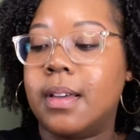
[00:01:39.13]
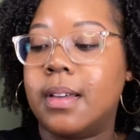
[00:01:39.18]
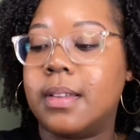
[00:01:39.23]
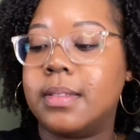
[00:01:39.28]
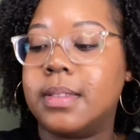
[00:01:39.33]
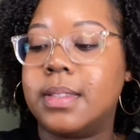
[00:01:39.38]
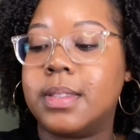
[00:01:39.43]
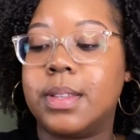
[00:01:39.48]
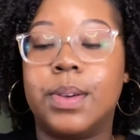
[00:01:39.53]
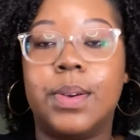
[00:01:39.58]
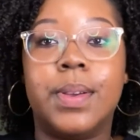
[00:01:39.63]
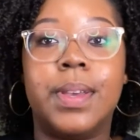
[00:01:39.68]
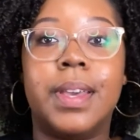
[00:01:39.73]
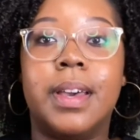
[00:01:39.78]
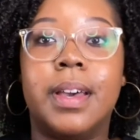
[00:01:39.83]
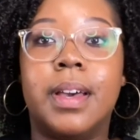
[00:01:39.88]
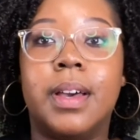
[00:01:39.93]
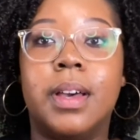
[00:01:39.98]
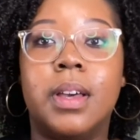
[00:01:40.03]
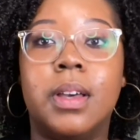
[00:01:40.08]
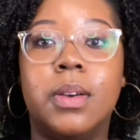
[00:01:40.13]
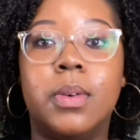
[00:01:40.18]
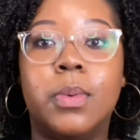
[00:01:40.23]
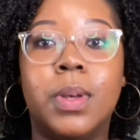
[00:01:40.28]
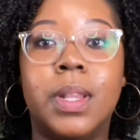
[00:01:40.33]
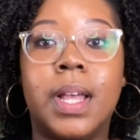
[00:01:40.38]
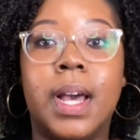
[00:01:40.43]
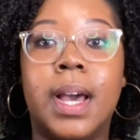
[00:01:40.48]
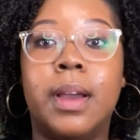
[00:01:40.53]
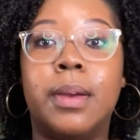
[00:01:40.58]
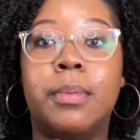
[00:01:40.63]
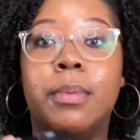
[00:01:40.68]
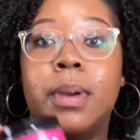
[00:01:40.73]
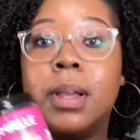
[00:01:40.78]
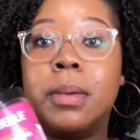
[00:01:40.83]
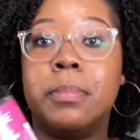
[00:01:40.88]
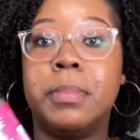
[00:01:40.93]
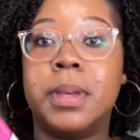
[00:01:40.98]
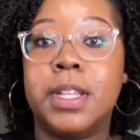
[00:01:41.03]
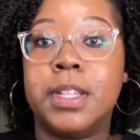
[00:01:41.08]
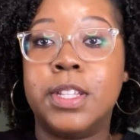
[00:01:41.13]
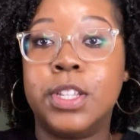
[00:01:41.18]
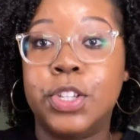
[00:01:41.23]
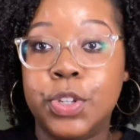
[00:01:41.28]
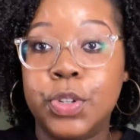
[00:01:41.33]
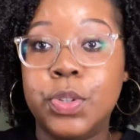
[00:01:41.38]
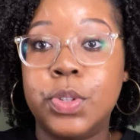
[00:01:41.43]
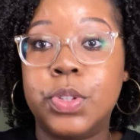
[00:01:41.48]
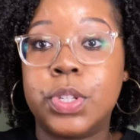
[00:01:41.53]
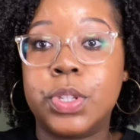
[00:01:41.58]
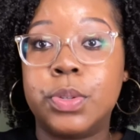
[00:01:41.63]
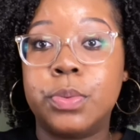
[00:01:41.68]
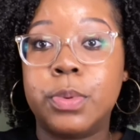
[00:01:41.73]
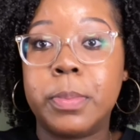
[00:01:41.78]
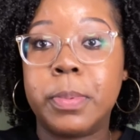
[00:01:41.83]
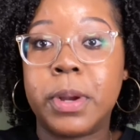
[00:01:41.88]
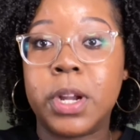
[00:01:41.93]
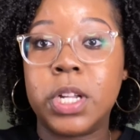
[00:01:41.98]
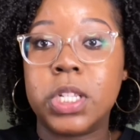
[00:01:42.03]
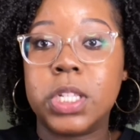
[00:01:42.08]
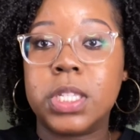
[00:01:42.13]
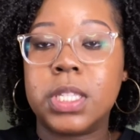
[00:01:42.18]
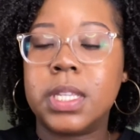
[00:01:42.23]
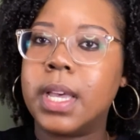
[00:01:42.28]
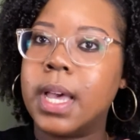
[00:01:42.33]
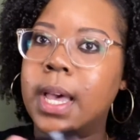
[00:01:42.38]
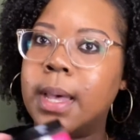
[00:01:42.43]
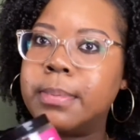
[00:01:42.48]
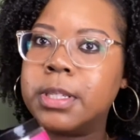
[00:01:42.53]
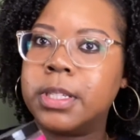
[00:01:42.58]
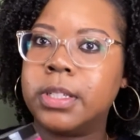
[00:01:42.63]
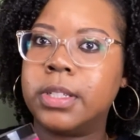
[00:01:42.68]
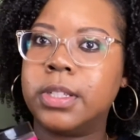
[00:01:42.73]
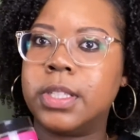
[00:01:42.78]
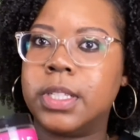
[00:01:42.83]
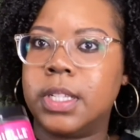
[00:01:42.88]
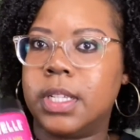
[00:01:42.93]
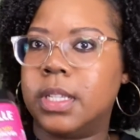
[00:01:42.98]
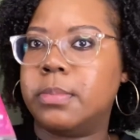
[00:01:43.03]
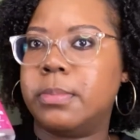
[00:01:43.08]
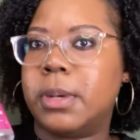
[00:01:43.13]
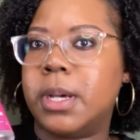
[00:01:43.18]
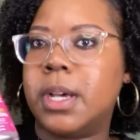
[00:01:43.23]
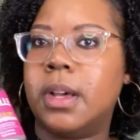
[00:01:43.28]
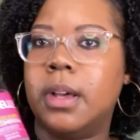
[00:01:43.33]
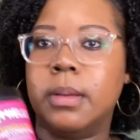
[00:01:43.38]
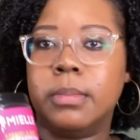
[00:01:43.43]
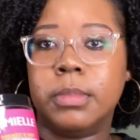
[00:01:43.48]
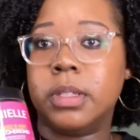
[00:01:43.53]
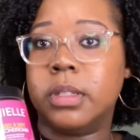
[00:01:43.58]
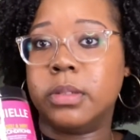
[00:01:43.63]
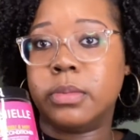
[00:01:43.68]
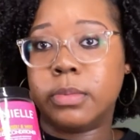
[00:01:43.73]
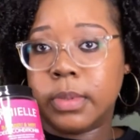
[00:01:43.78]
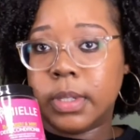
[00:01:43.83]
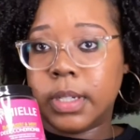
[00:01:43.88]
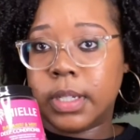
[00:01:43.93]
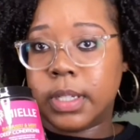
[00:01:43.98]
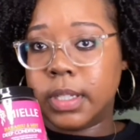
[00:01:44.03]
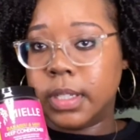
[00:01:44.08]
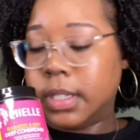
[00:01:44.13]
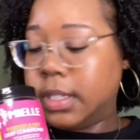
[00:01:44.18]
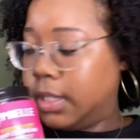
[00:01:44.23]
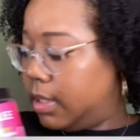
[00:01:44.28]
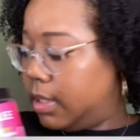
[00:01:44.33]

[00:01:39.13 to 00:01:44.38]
So yeah, will I recommend you to repurchase it? Absolutely. It's bomb. It's really good.